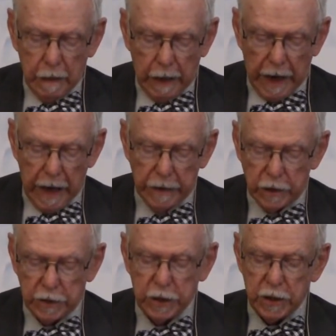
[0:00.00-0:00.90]
And
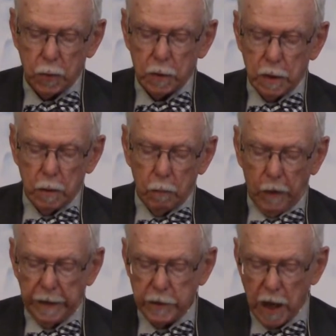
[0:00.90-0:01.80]
this is
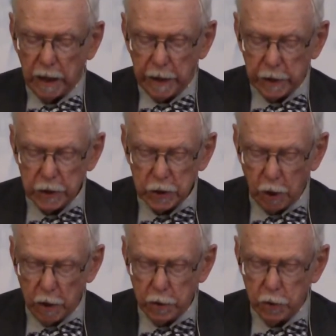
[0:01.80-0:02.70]
when youngins
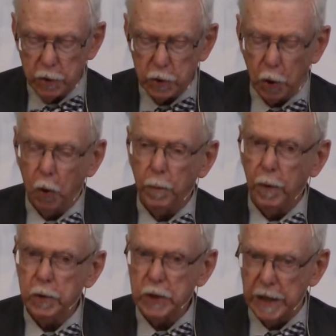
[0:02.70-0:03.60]
start to show
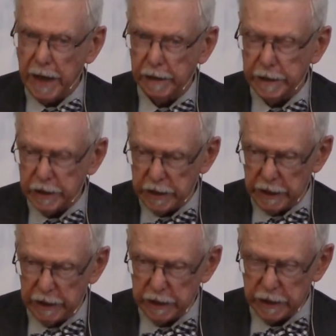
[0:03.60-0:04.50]

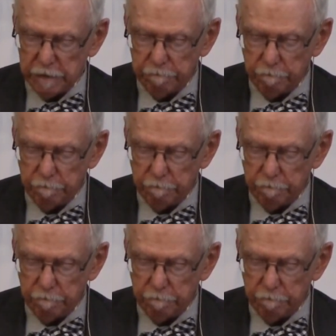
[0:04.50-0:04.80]
personalities,